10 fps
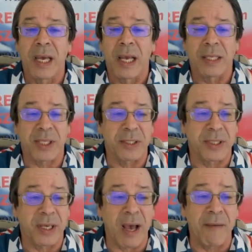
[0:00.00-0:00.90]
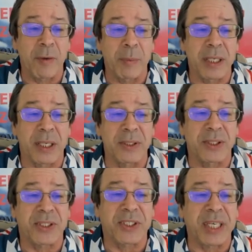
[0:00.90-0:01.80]
It says the government can
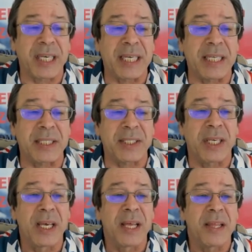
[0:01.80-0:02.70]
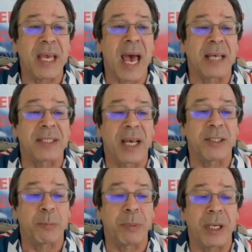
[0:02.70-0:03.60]
seize the
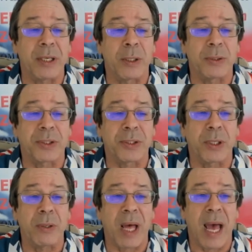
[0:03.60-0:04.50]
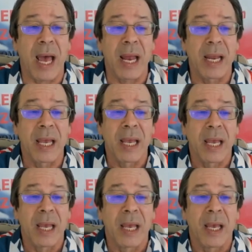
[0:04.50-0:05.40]
assets being used to do that.
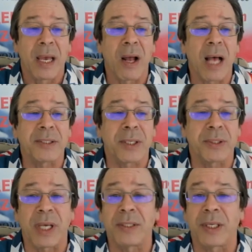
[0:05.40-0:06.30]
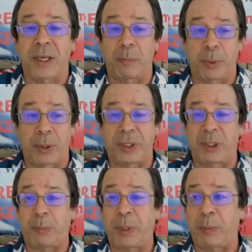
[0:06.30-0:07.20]
It also says it can put
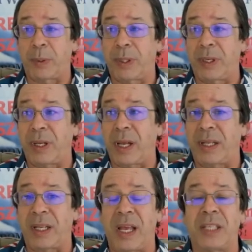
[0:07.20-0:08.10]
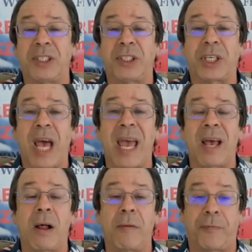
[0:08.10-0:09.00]
these people in
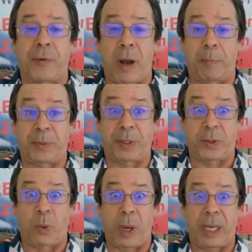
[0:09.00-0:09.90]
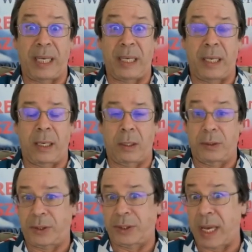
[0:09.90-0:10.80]
jail for up to 20
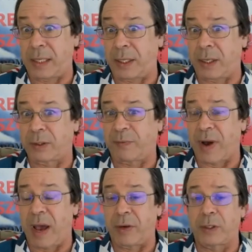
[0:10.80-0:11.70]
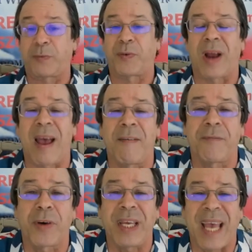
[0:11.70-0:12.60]
years, 10 years, 5 years, for
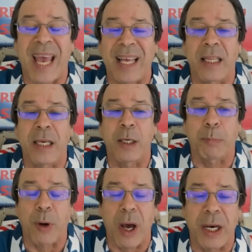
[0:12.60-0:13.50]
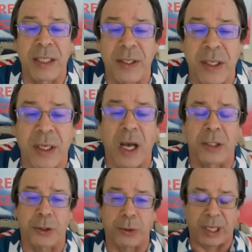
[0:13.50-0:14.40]
every alien brought into the
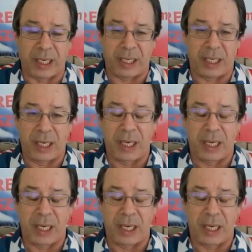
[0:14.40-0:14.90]
country.